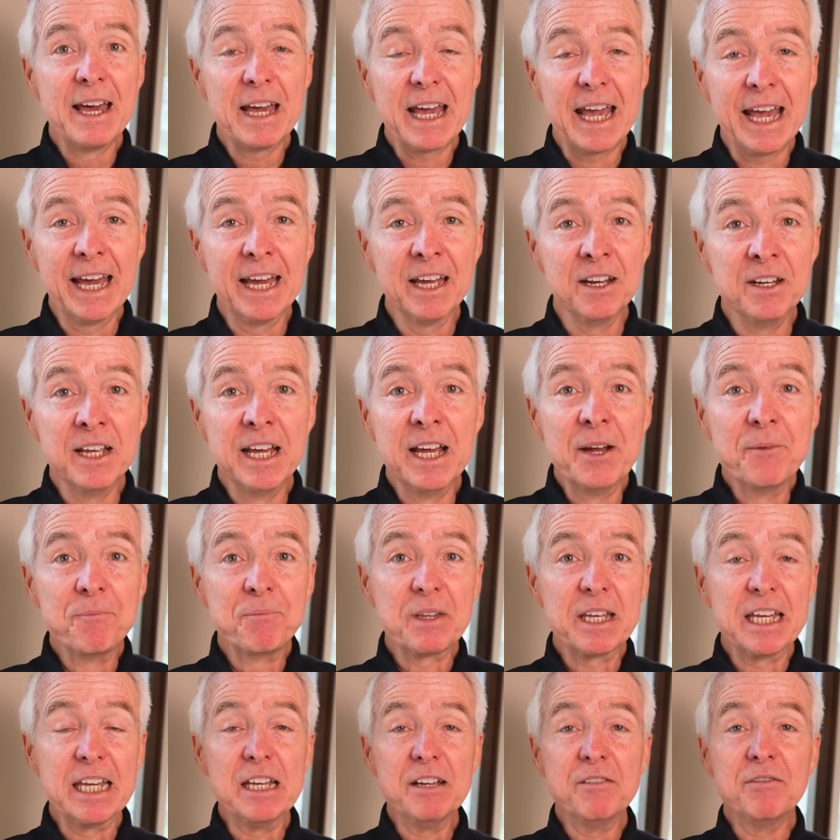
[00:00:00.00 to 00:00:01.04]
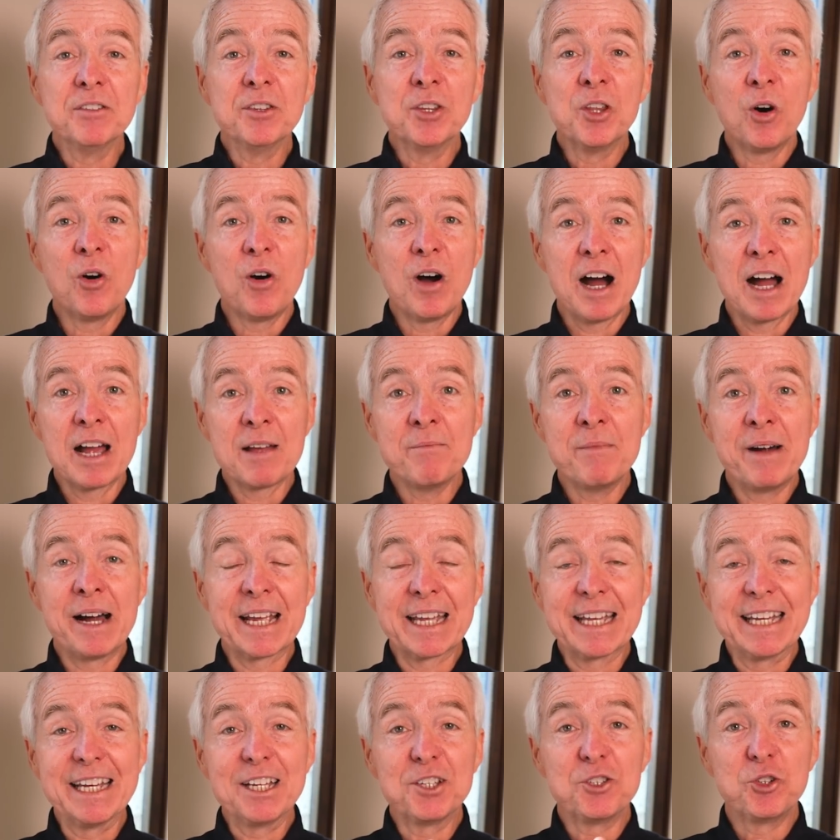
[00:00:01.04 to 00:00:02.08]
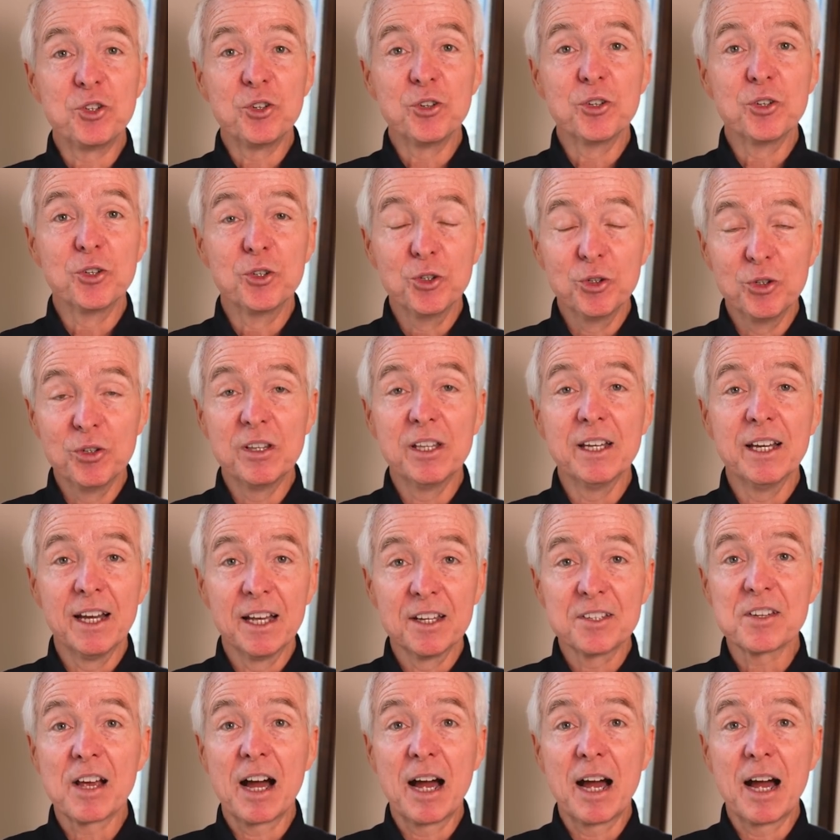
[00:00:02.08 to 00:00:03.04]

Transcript: And even though I might get you to do this,